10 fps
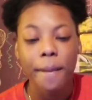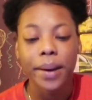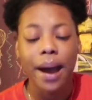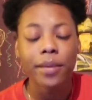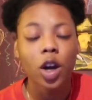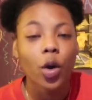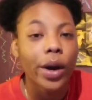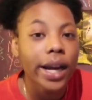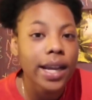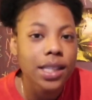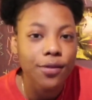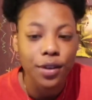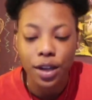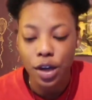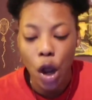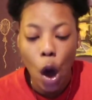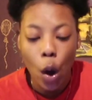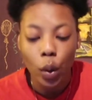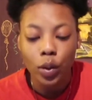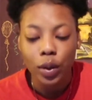But I'm an Aquarius, if you didn't
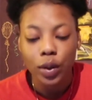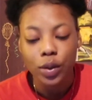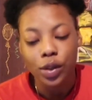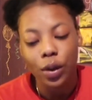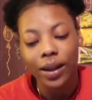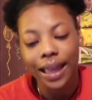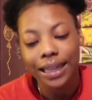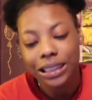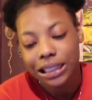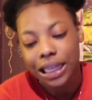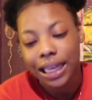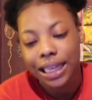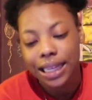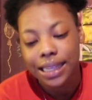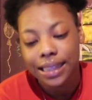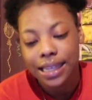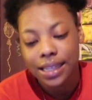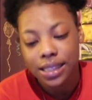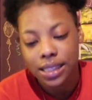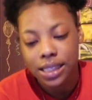know, so I like checking
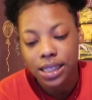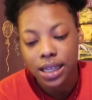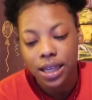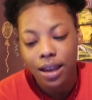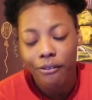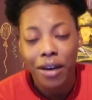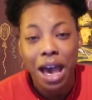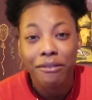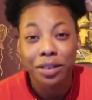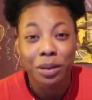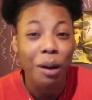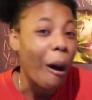these to see if I have a little